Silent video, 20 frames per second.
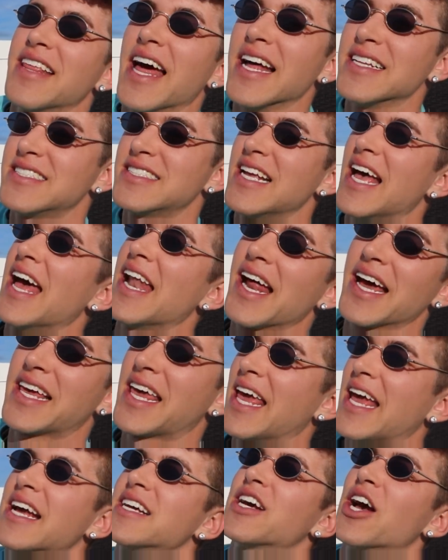that said, I
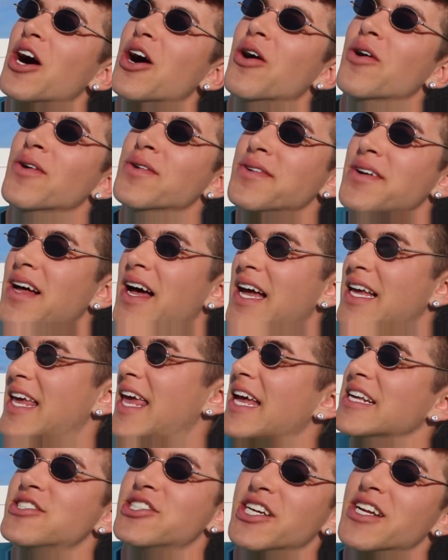can't go, I
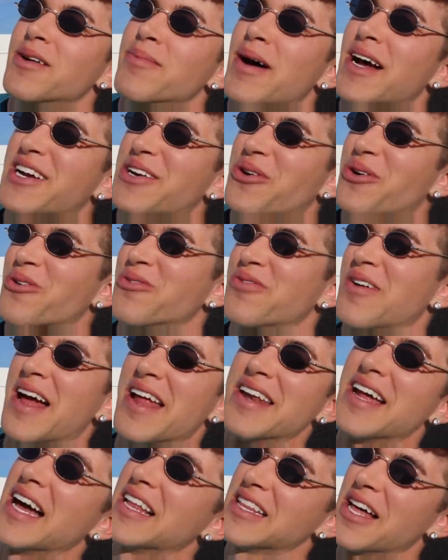can't cheat on my
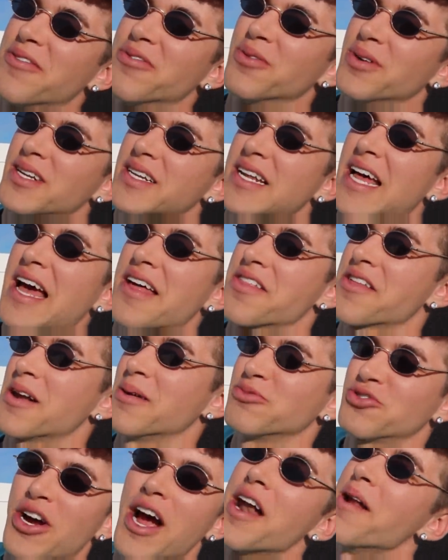girlfriend, I love her to death and
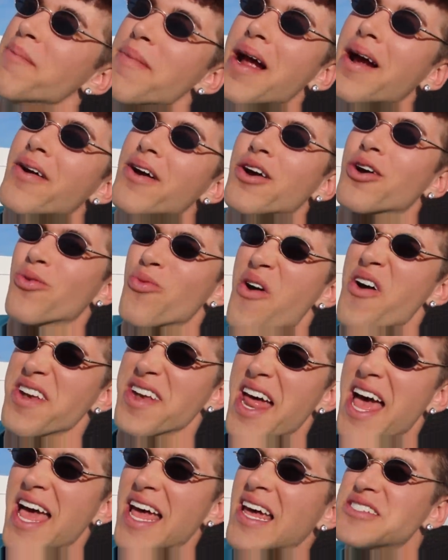I'm trying to marry her one
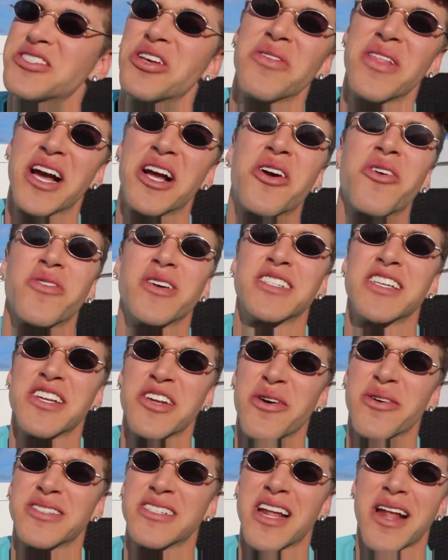day so that Karissa
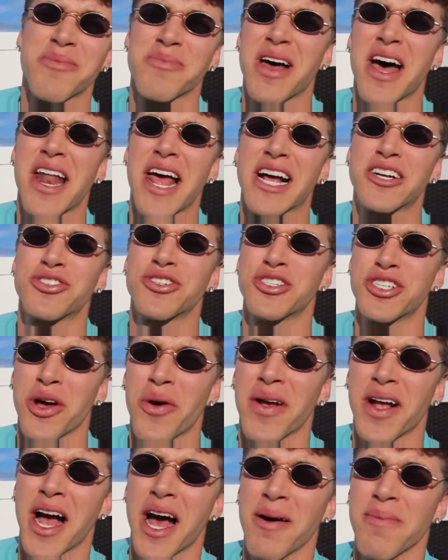knows that I'm not actually
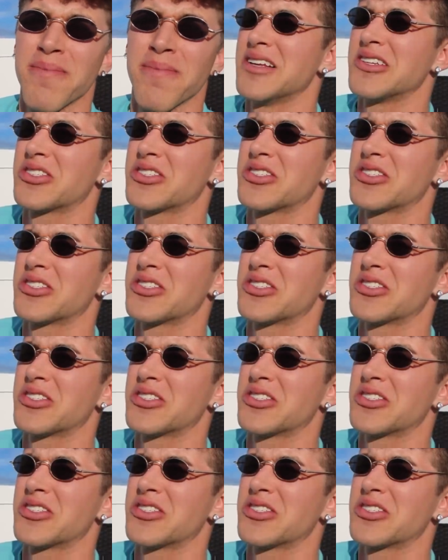showing up.